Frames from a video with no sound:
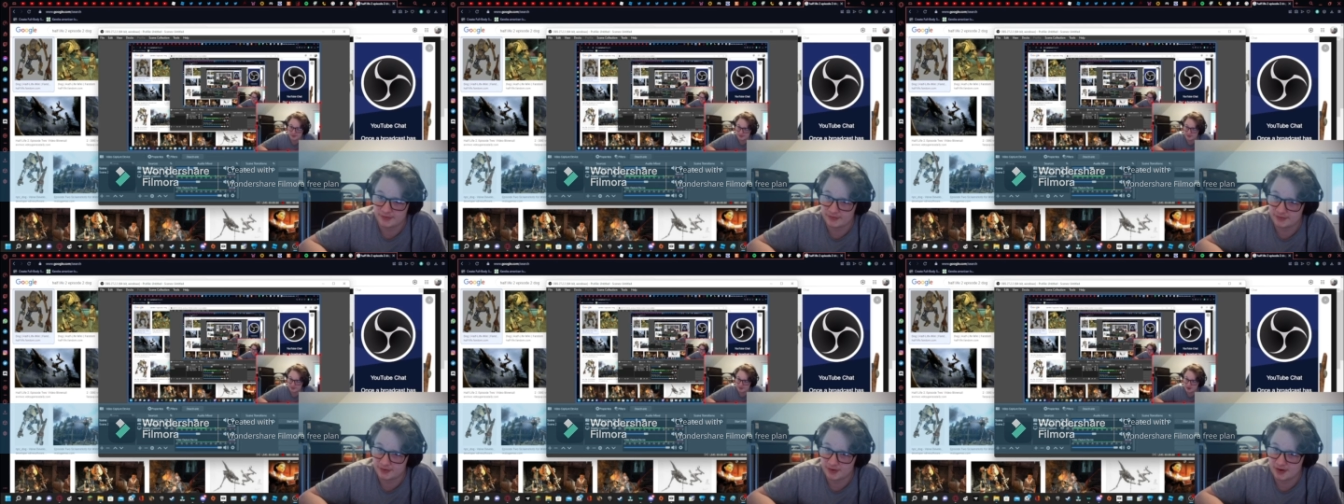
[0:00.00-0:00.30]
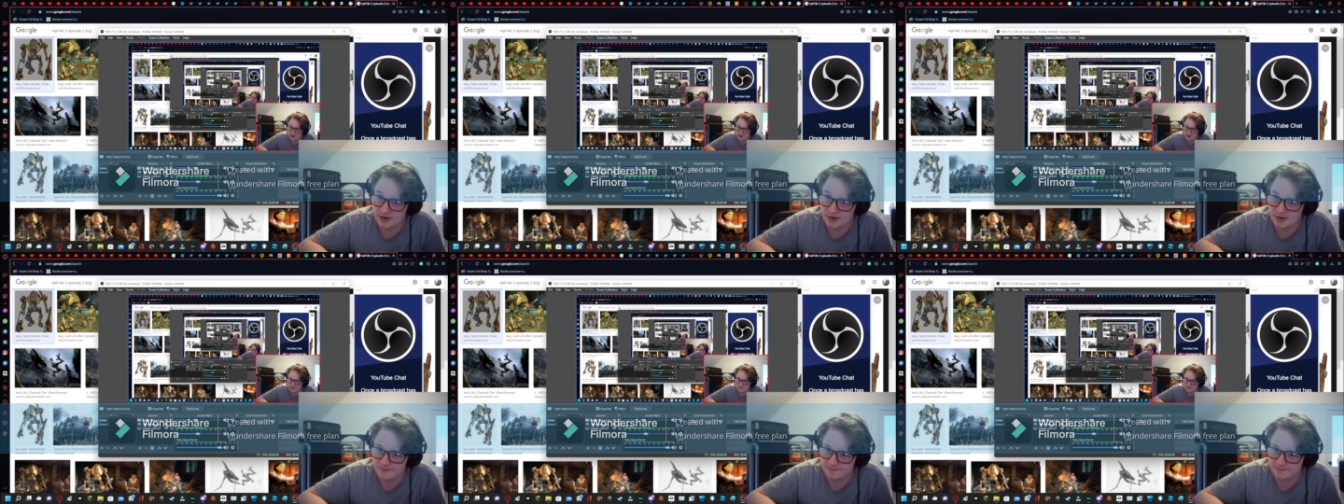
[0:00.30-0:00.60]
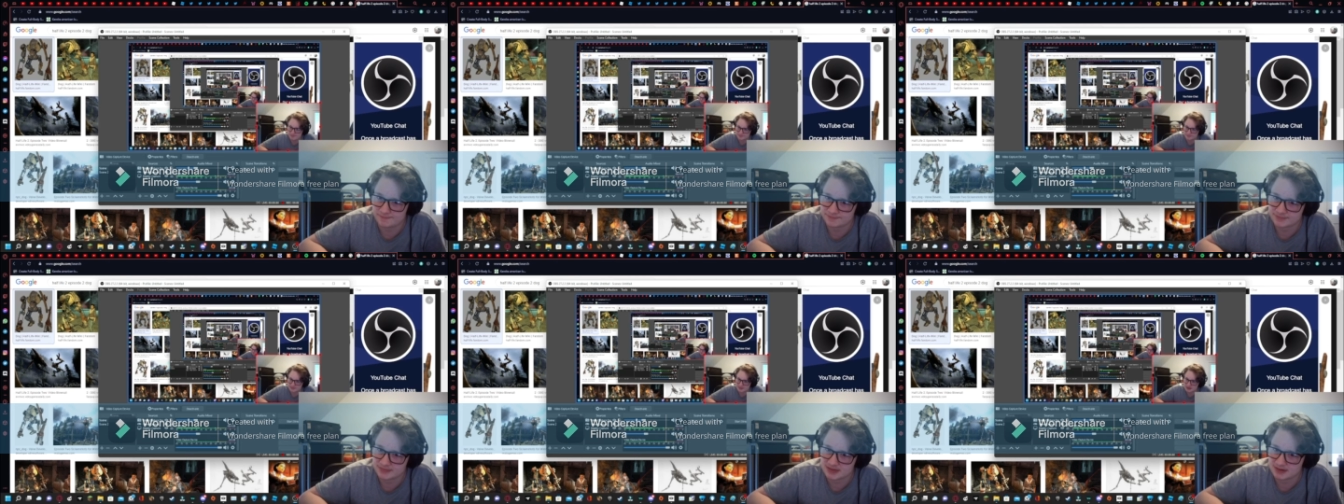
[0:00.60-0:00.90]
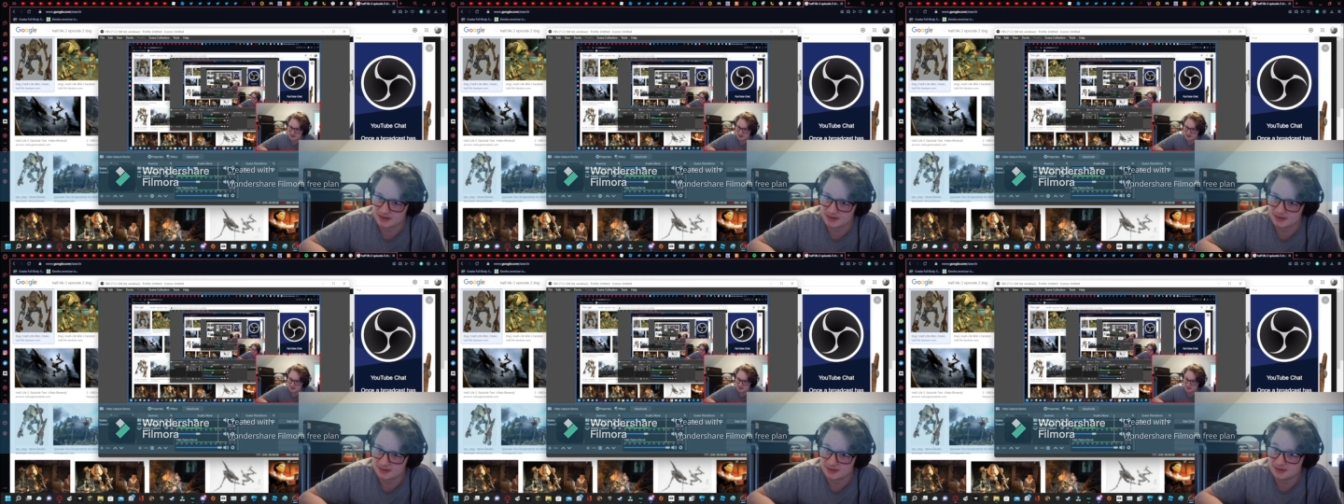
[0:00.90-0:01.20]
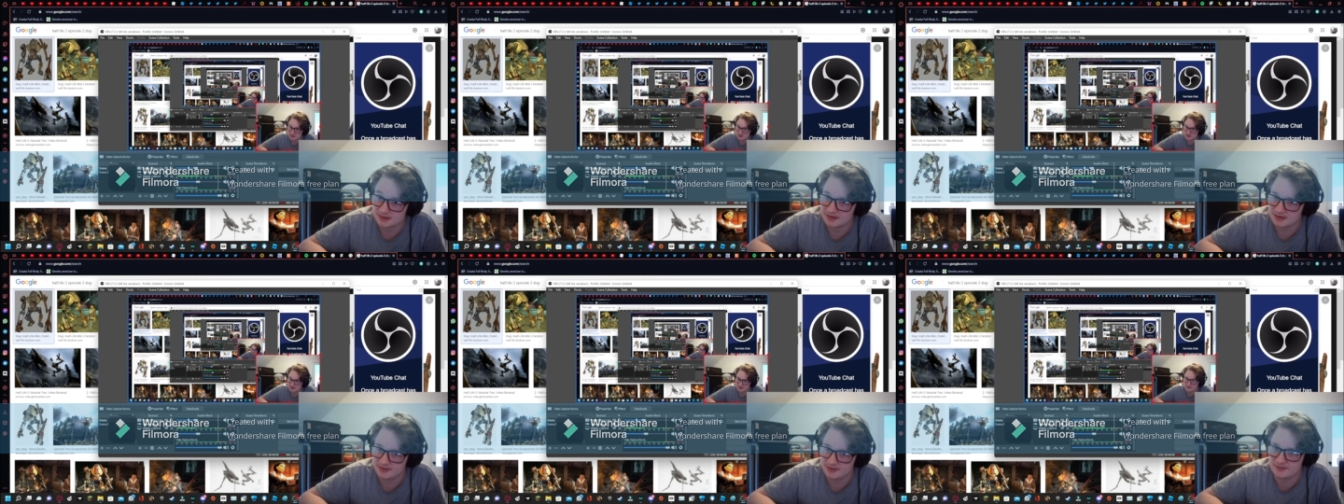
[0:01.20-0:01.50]
so
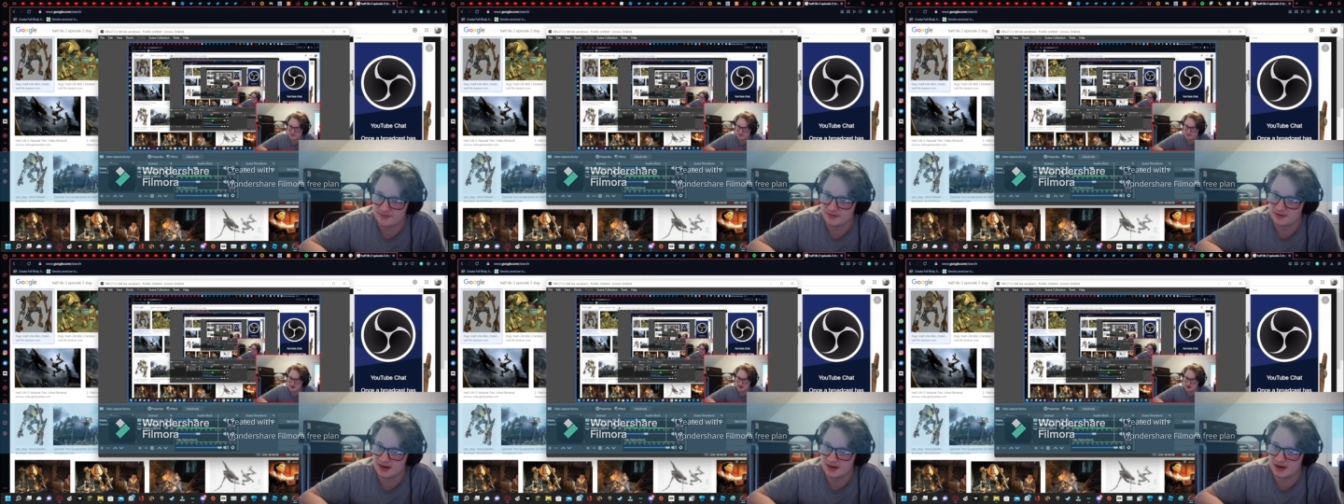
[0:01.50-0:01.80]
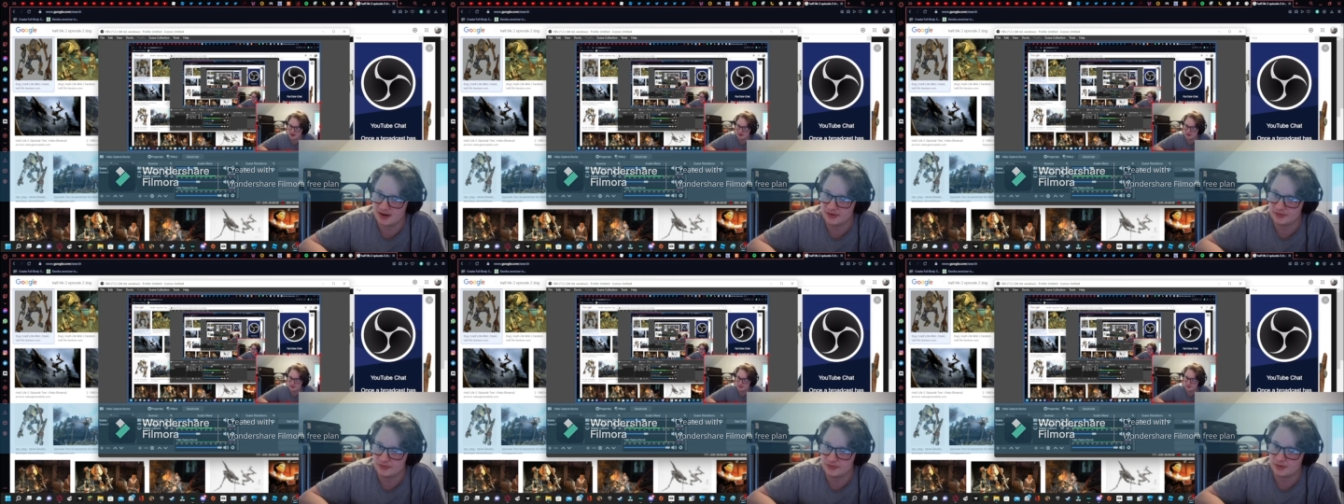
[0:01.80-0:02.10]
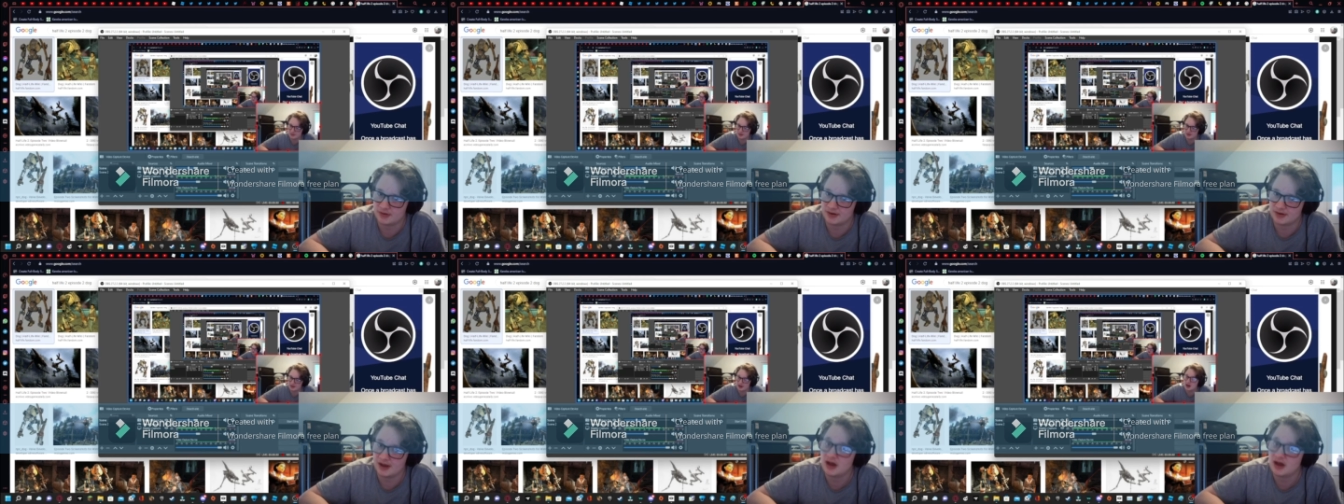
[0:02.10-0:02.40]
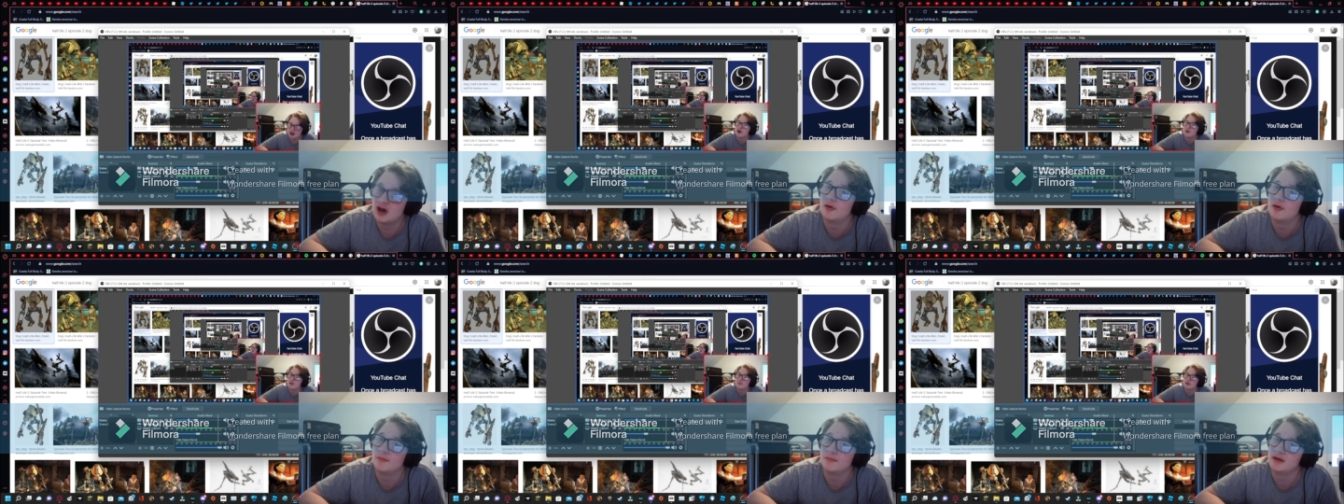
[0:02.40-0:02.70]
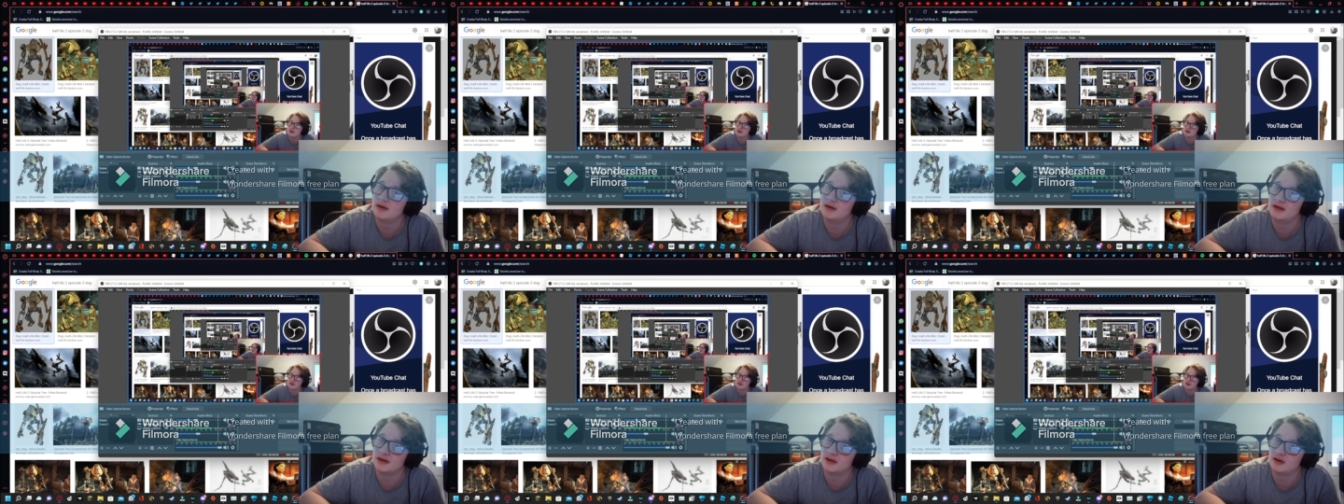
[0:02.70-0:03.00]
if you guys want to help
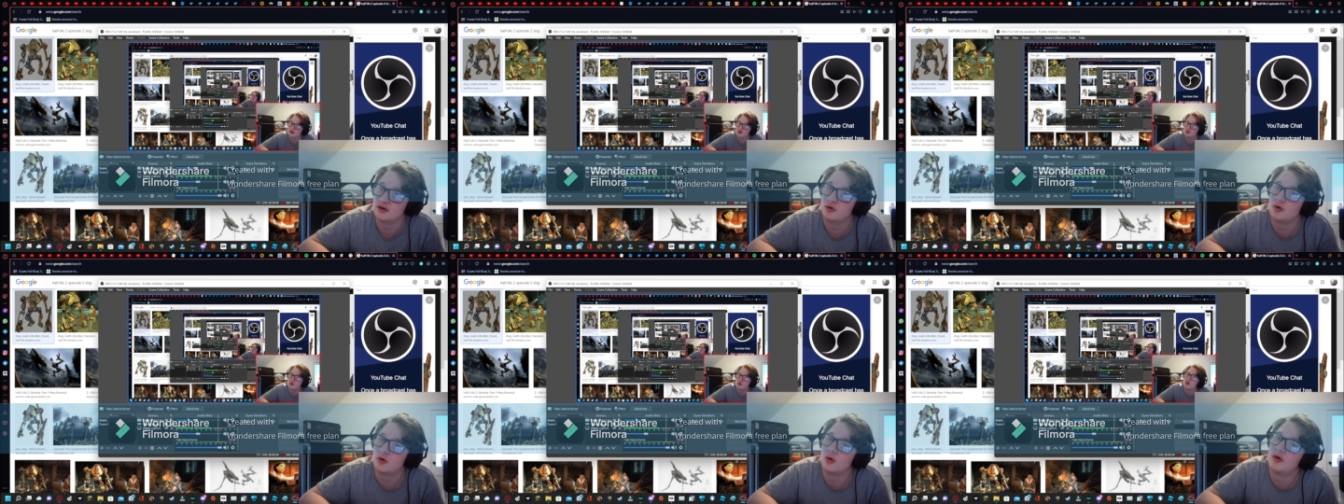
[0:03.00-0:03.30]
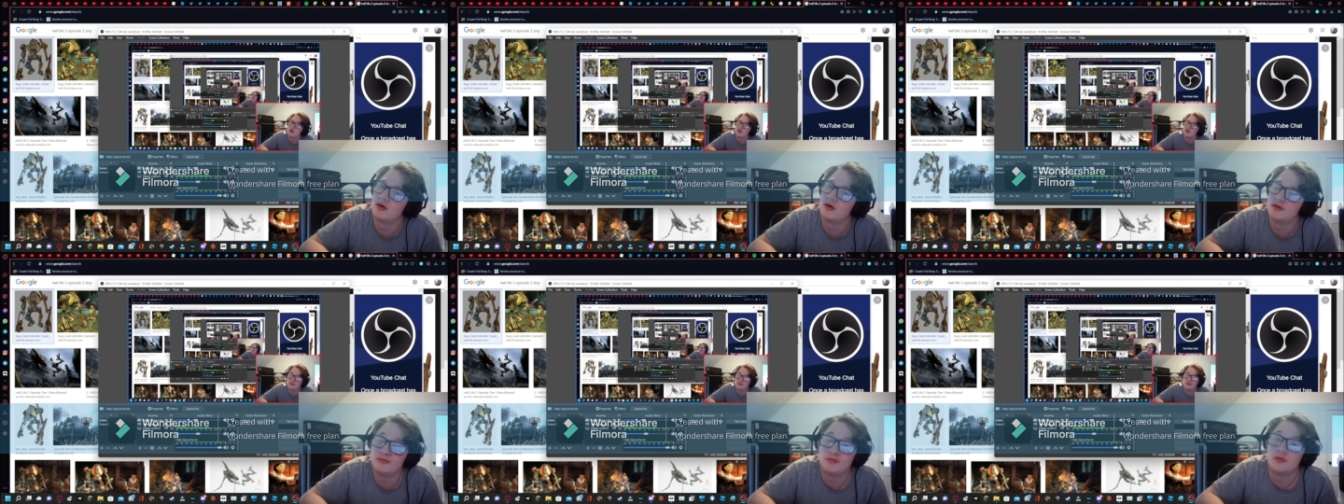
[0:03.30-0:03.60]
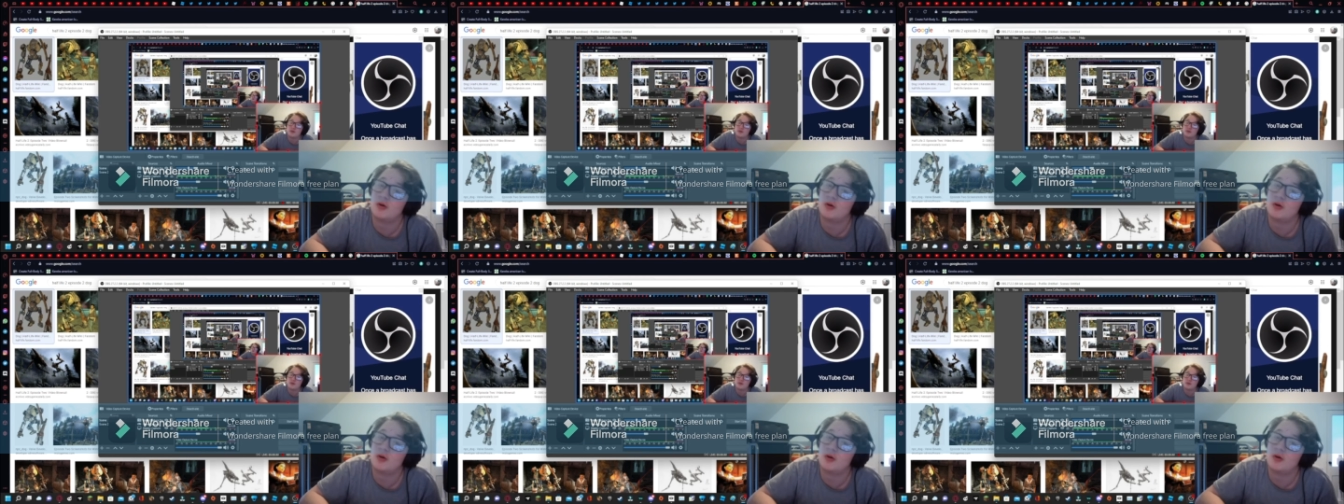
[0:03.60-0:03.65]
me get a goal of